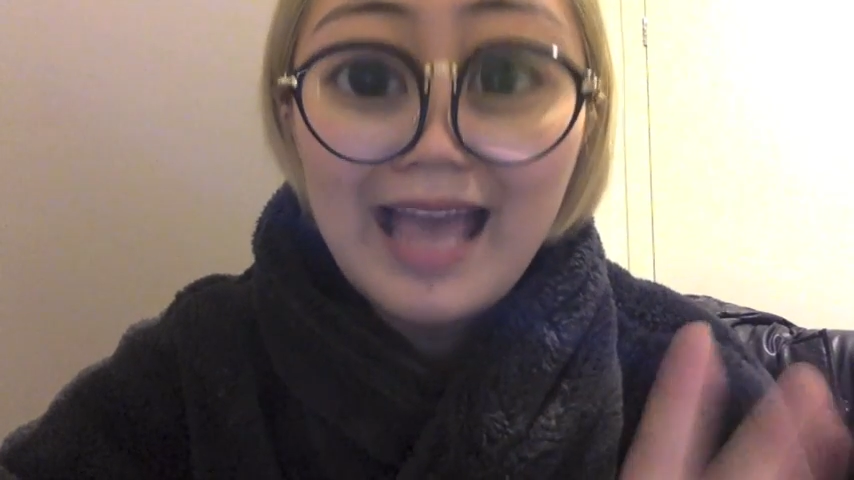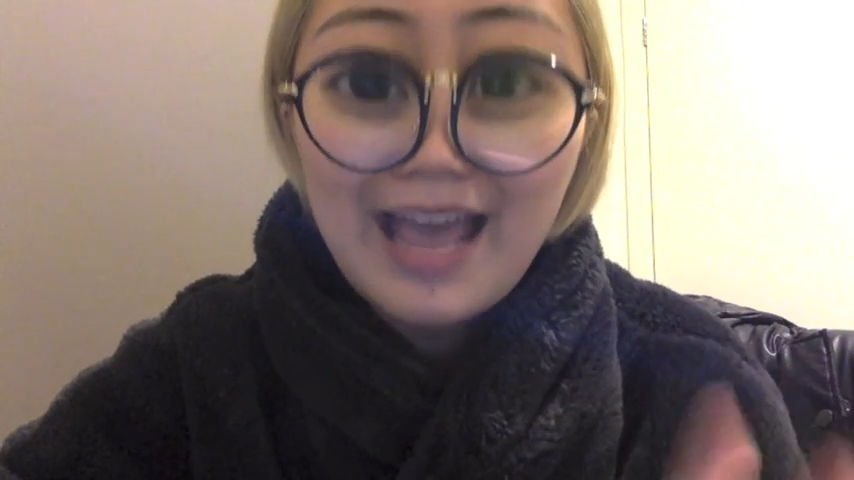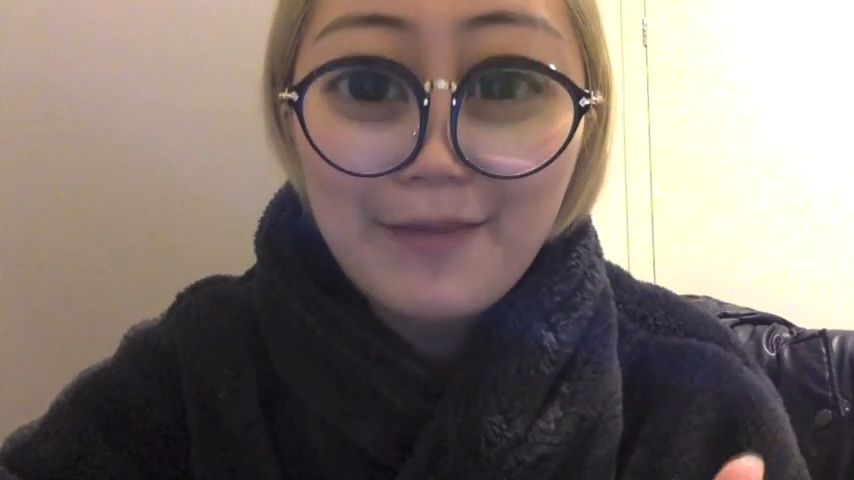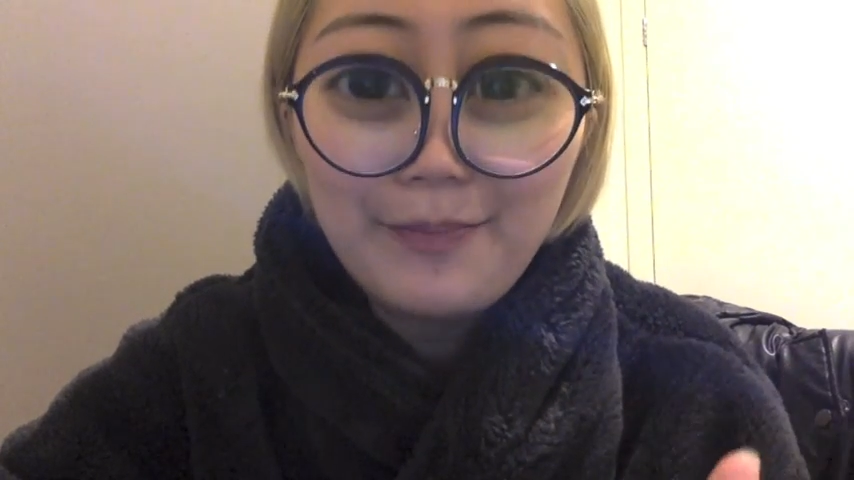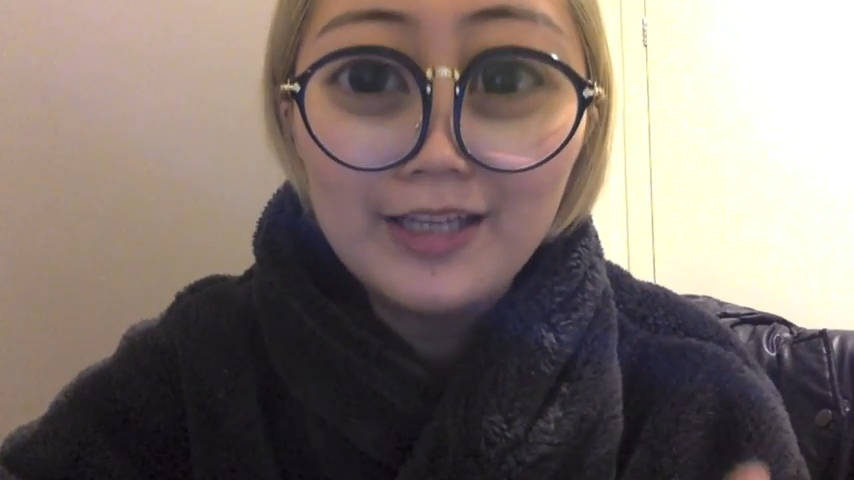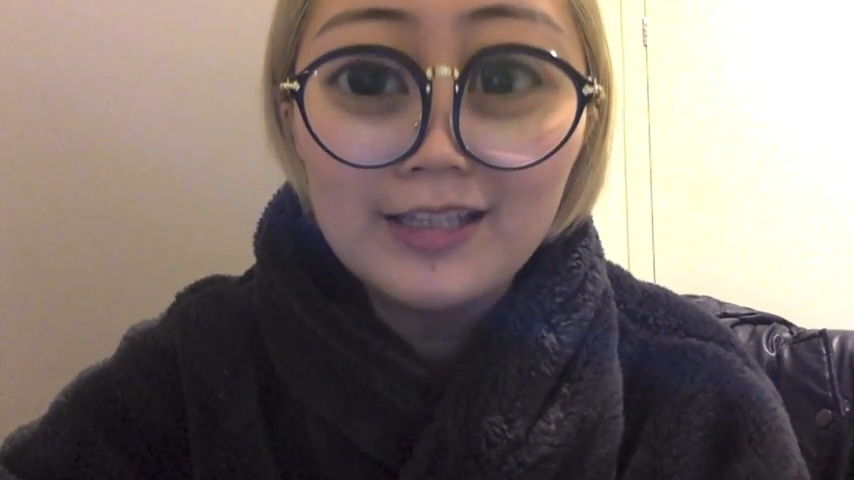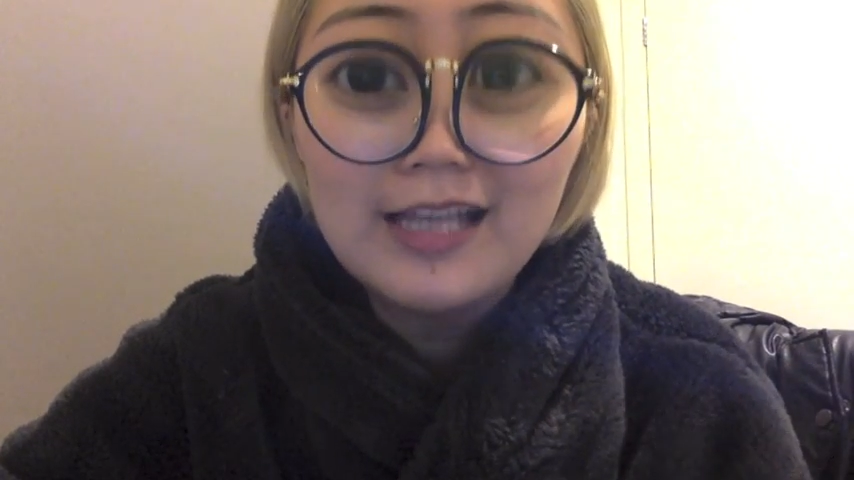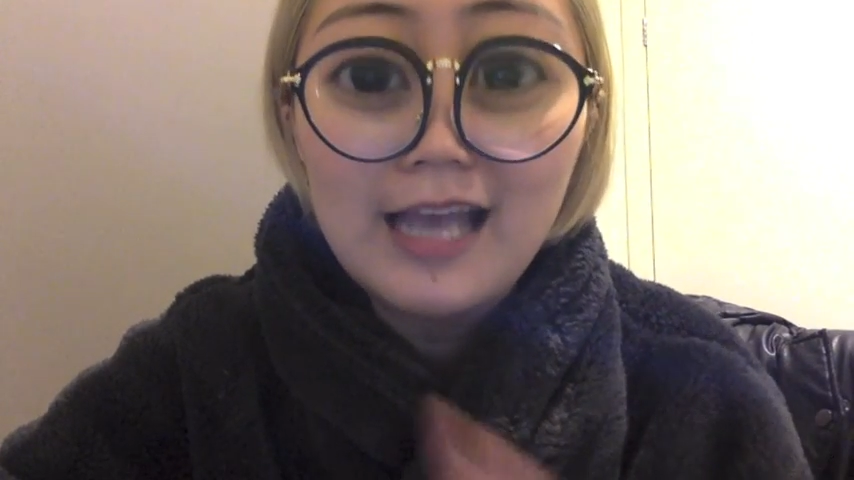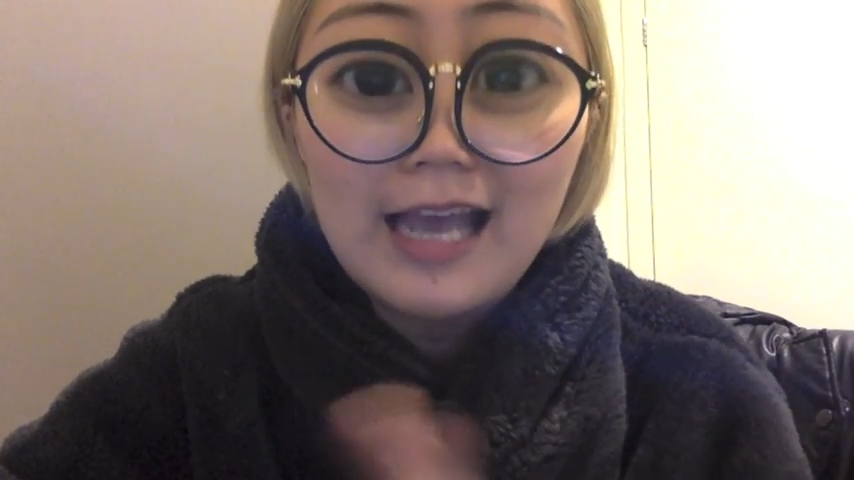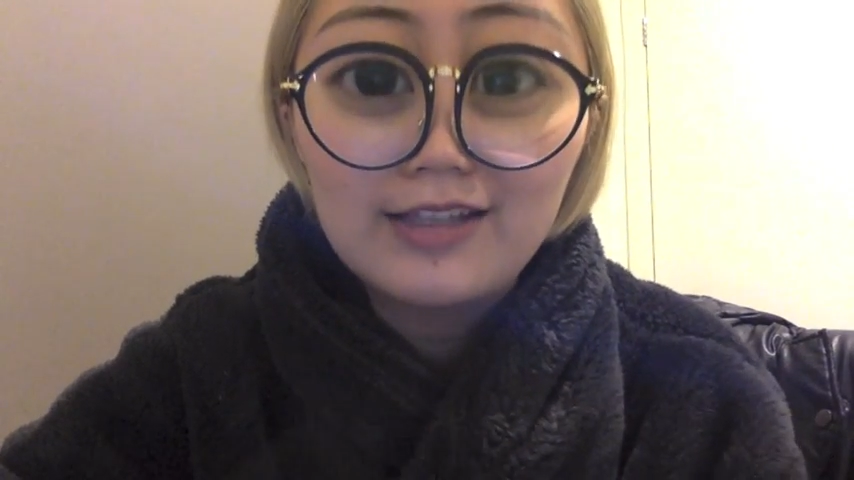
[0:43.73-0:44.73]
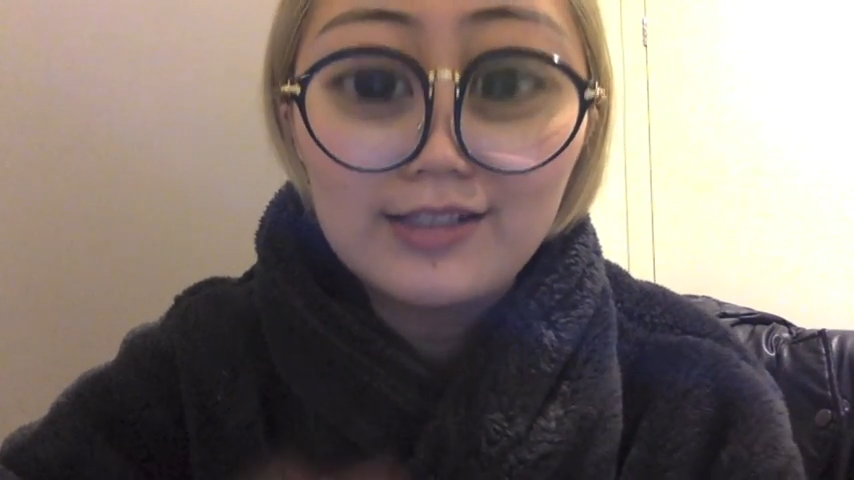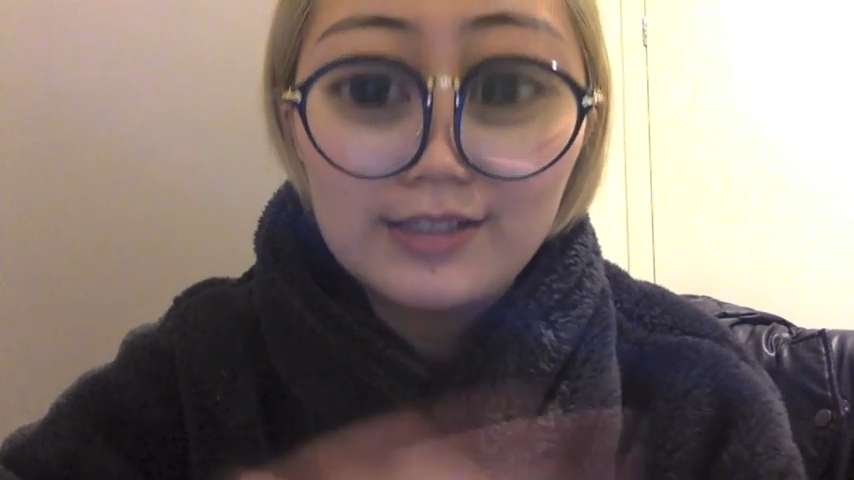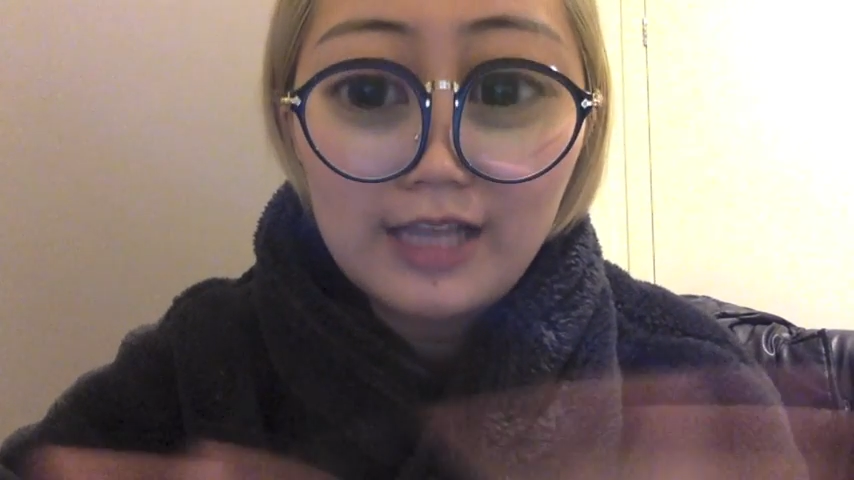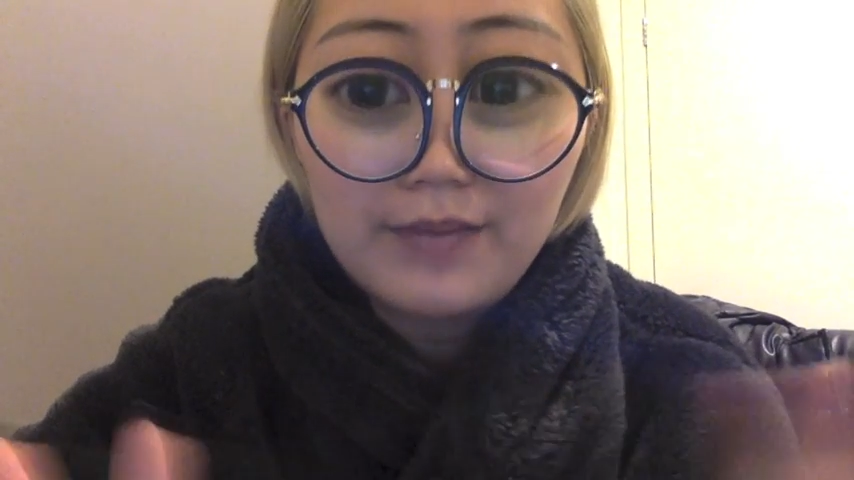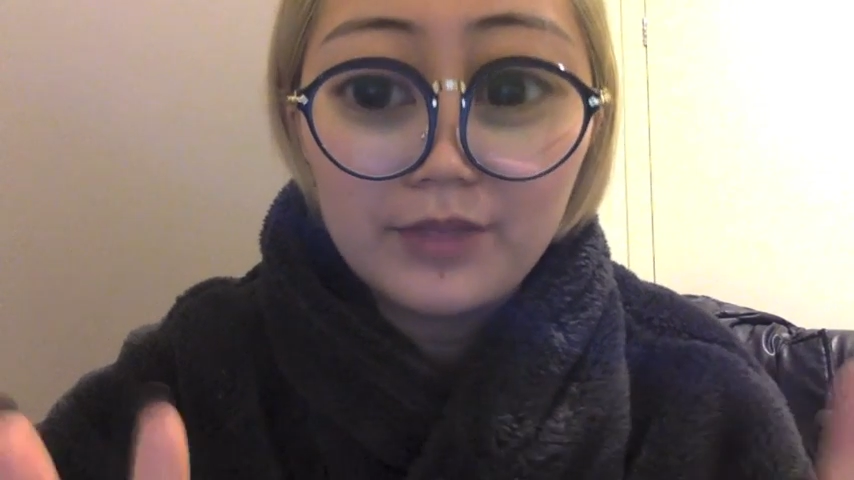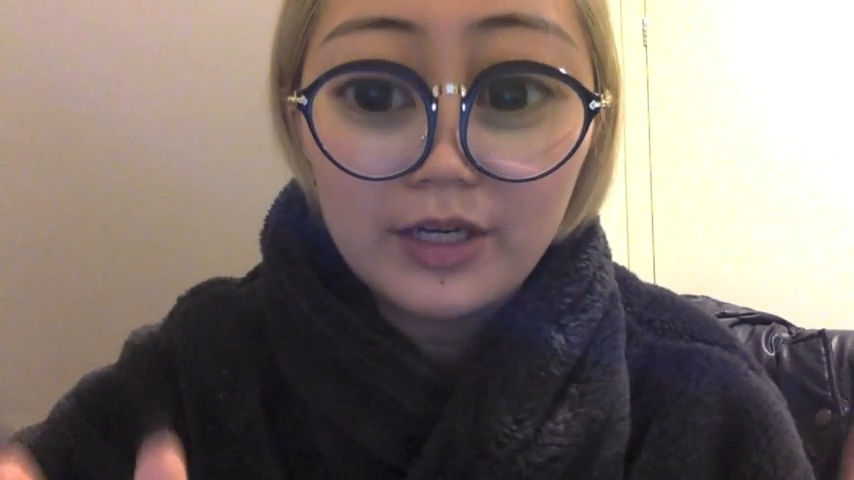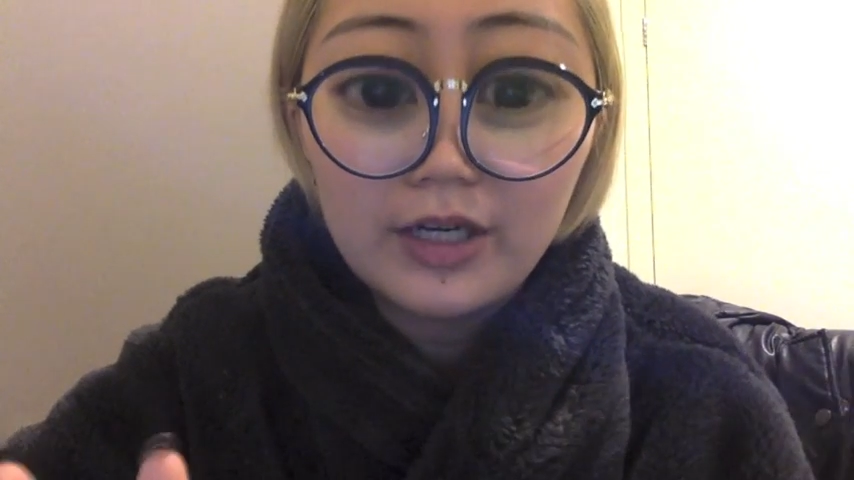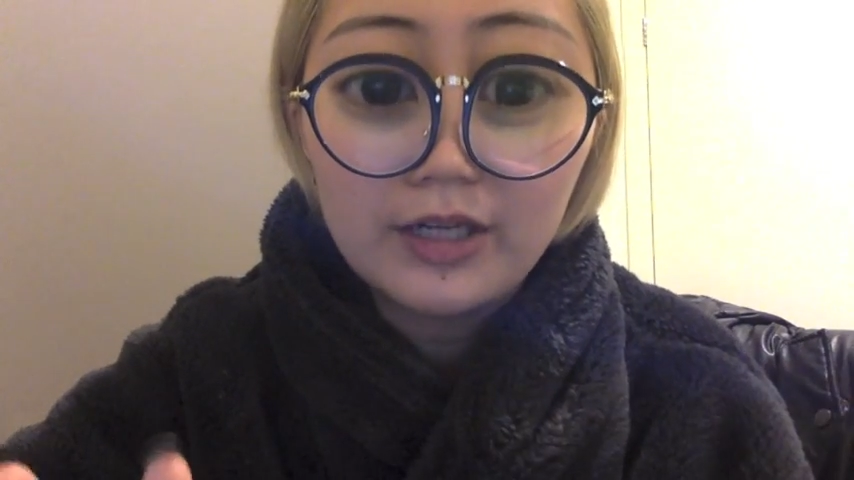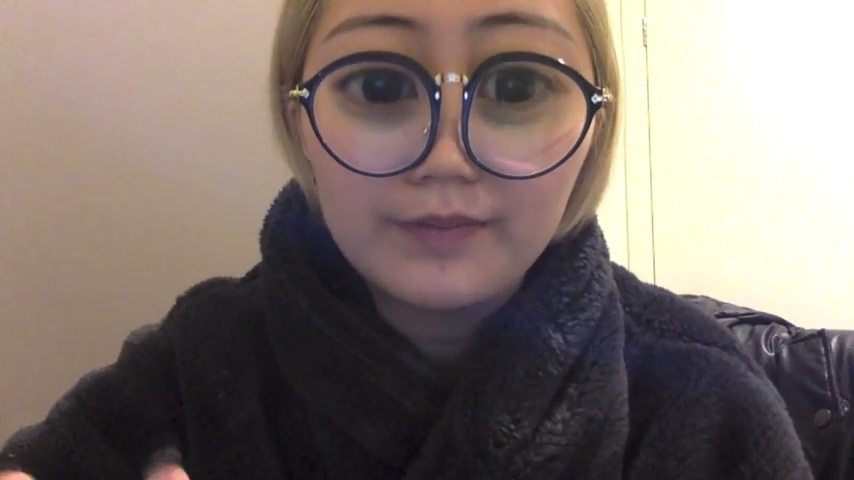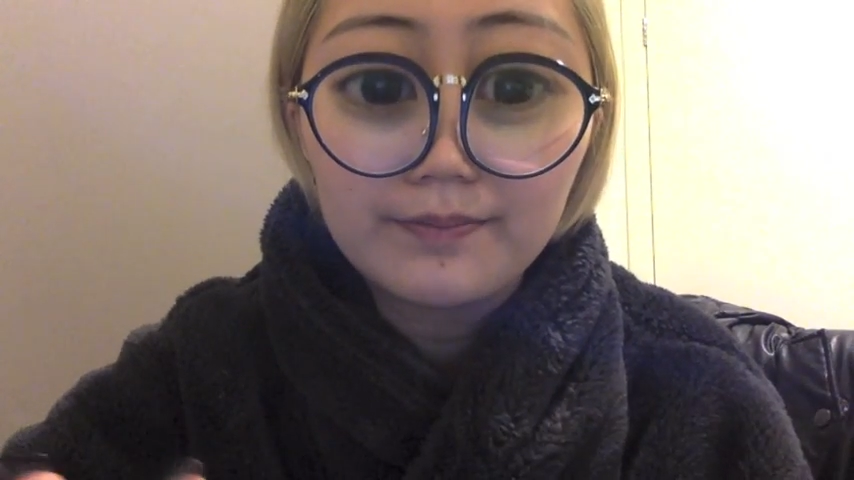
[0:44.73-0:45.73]
happen at the same
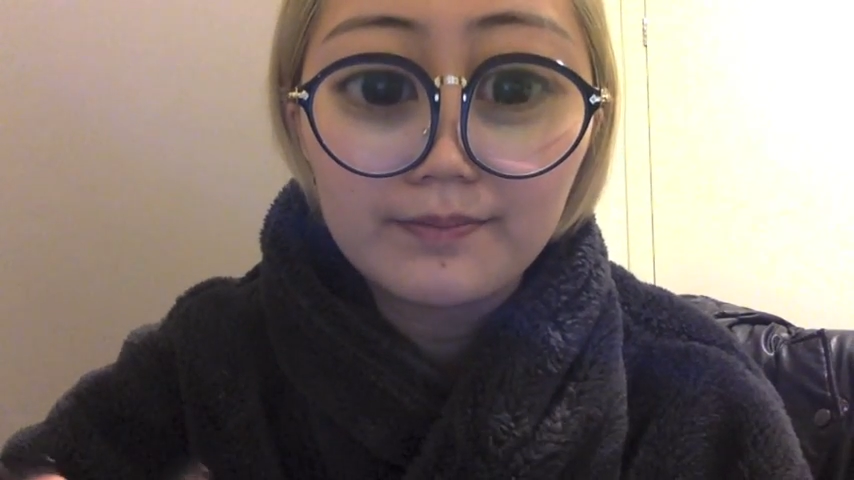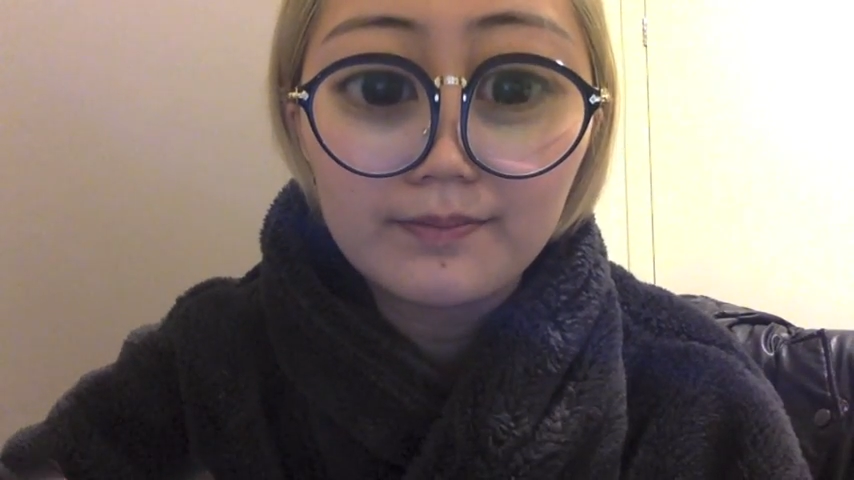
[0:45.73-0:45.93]
time.